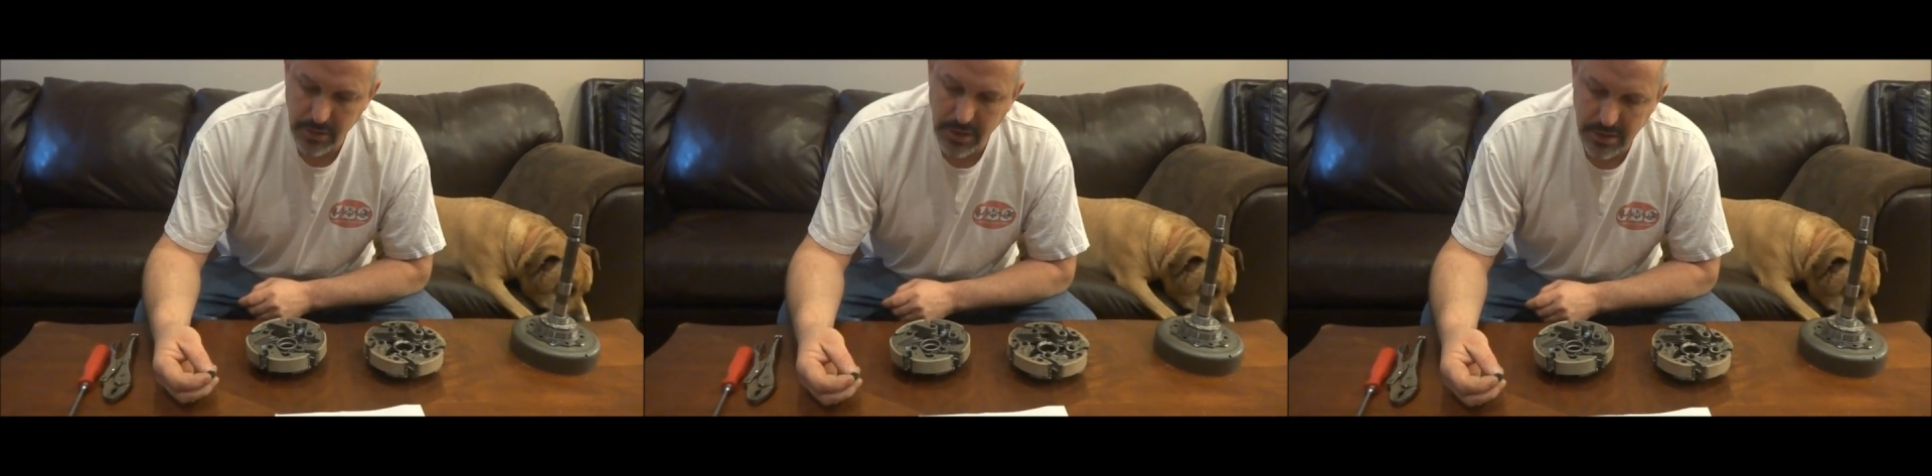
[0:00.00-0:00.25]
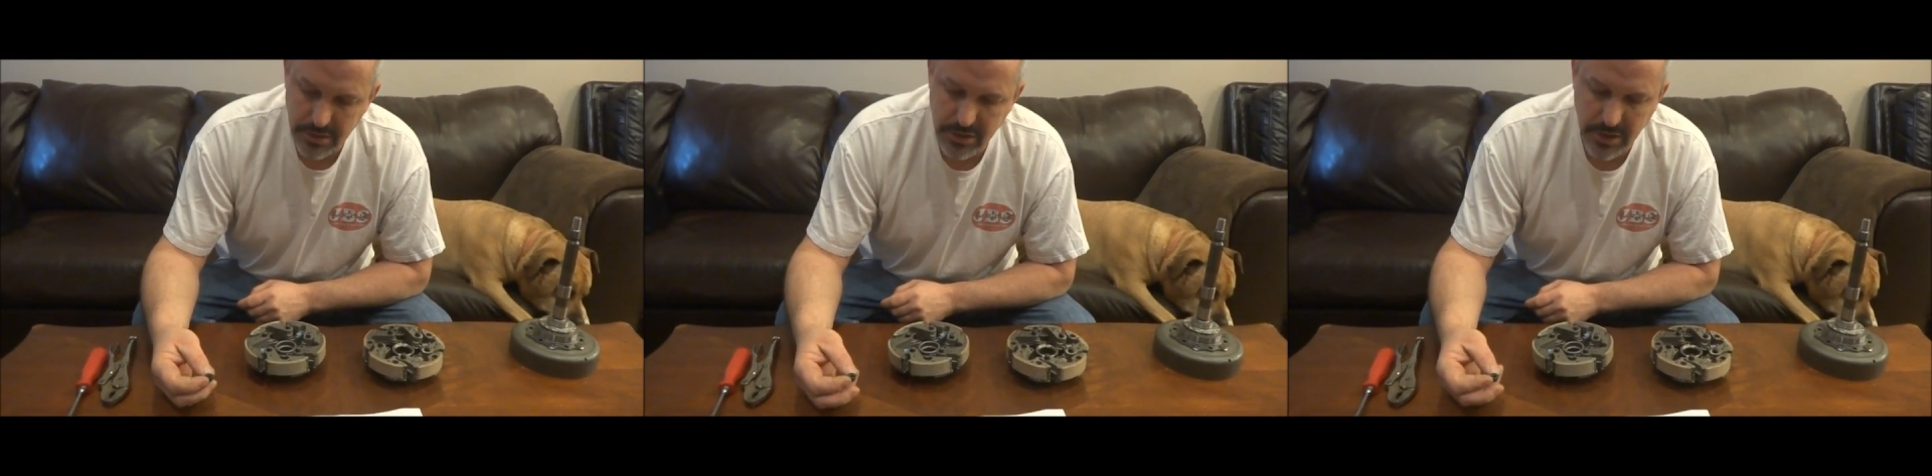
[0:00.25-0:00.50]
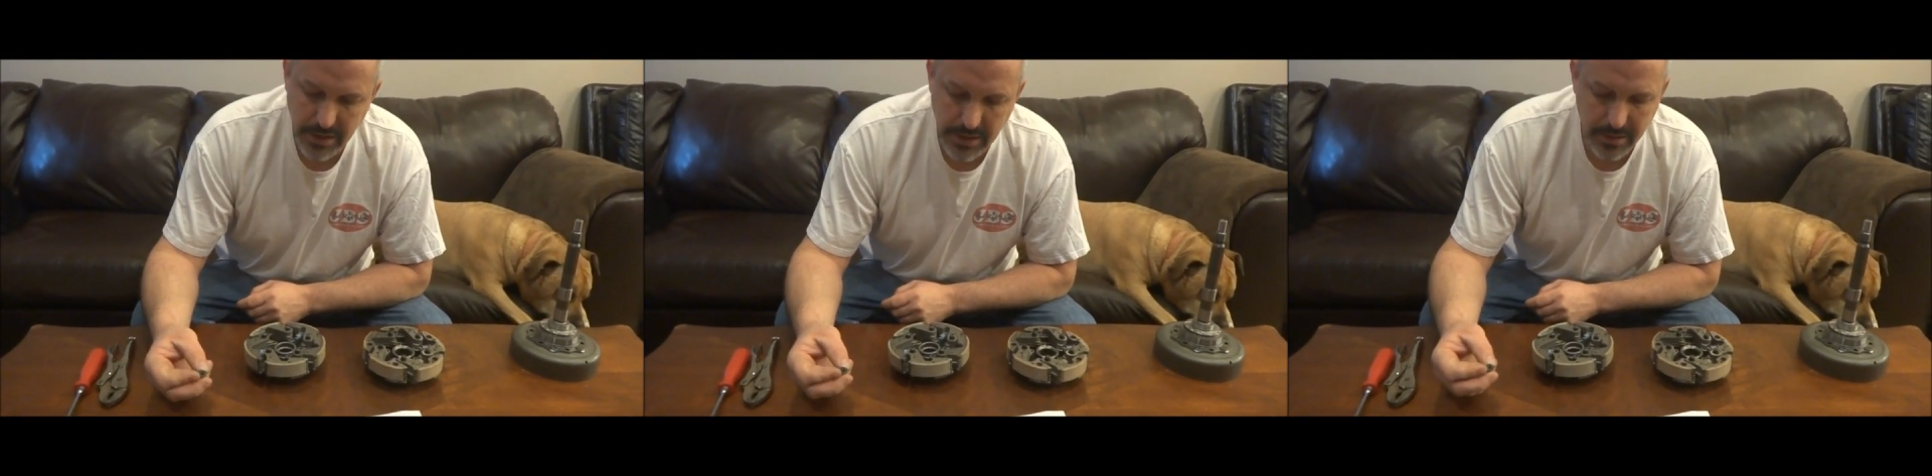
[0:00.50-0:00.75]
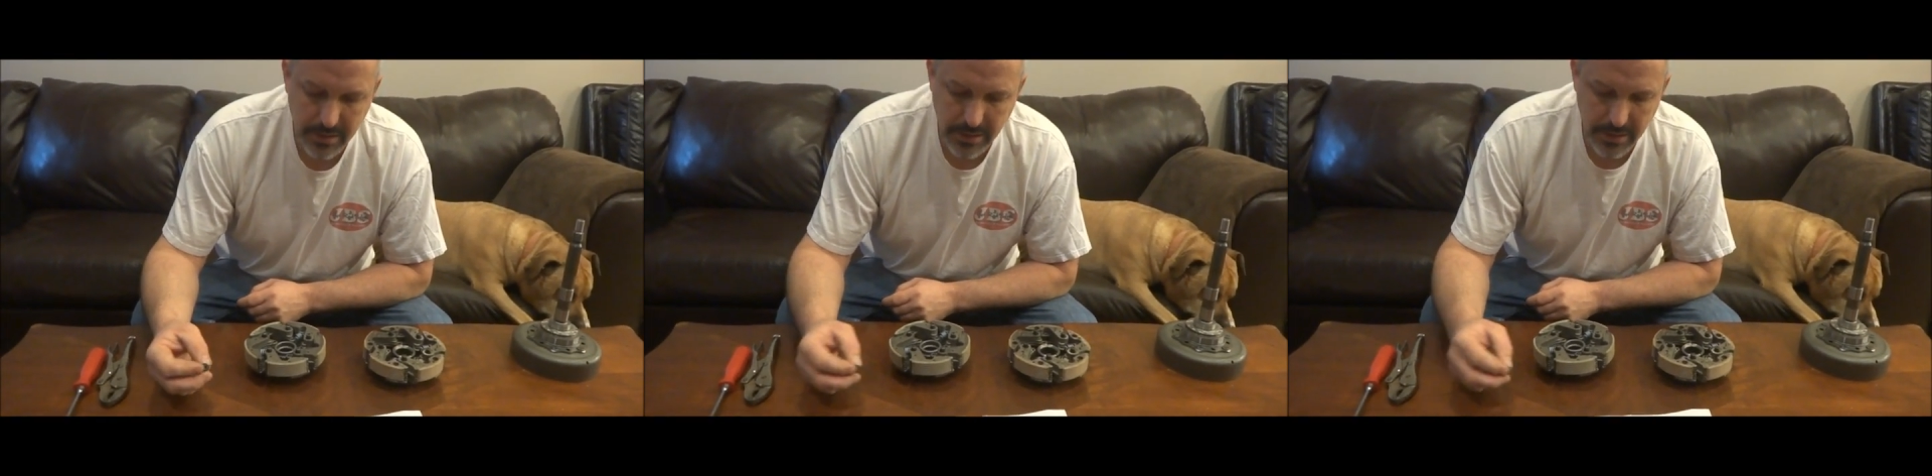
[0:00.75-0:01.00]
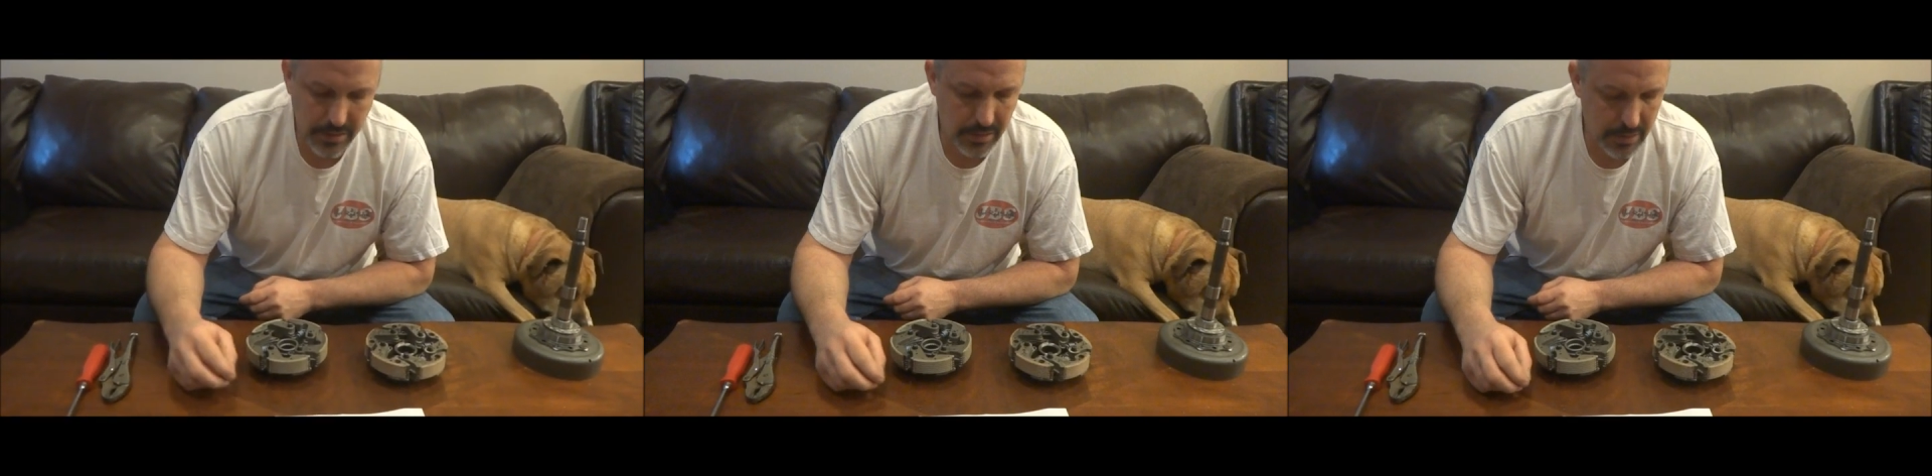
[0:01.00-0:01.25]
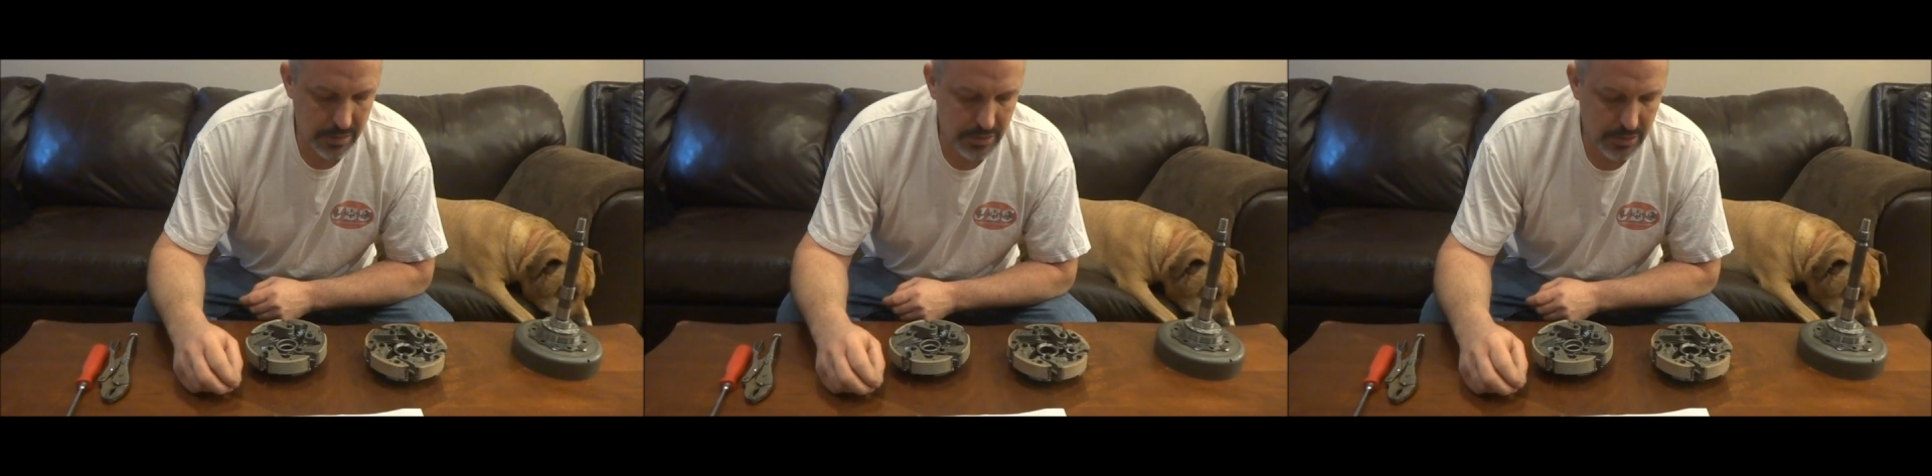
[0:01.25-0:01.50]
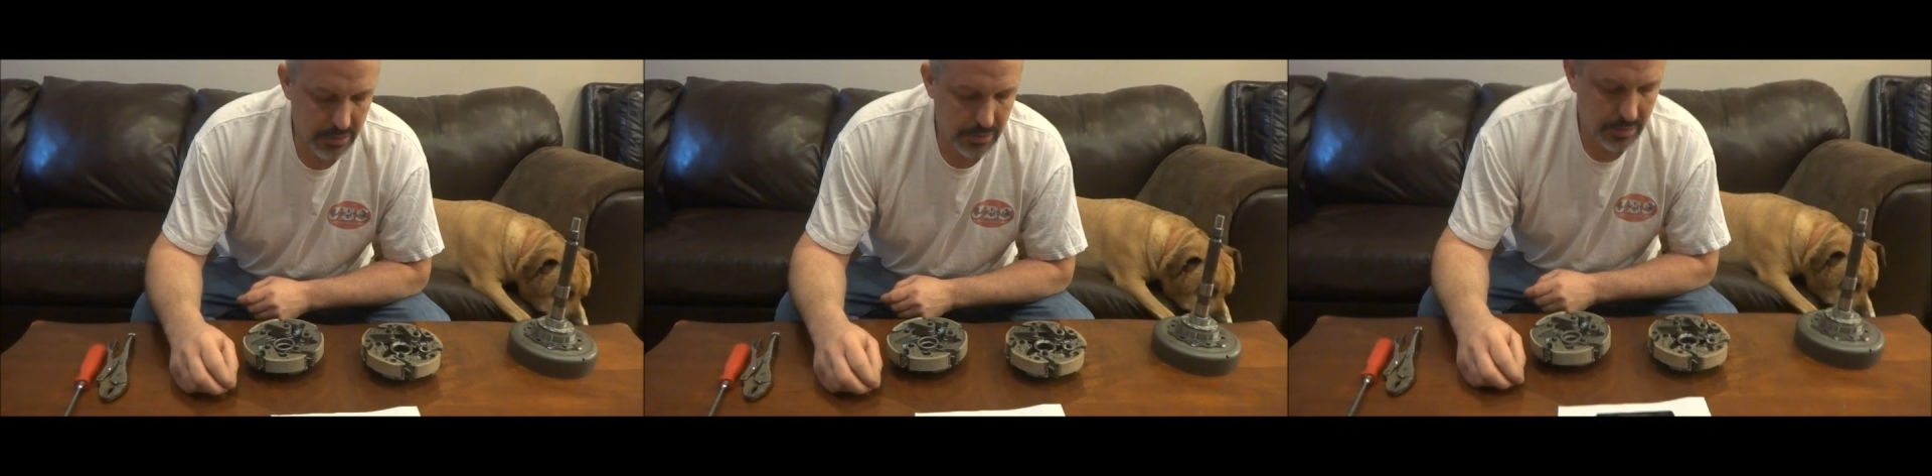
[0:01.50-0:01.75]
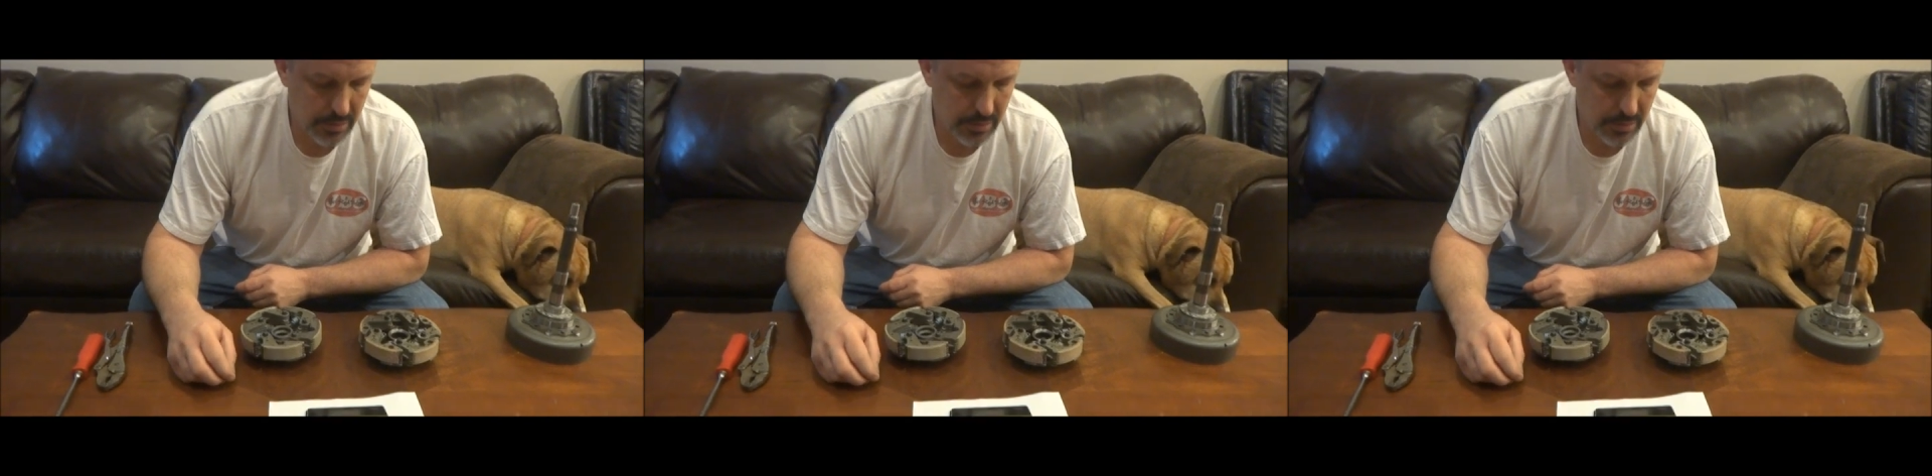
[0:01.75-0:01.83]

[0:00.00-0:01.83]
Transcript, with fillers: guys check out that clutch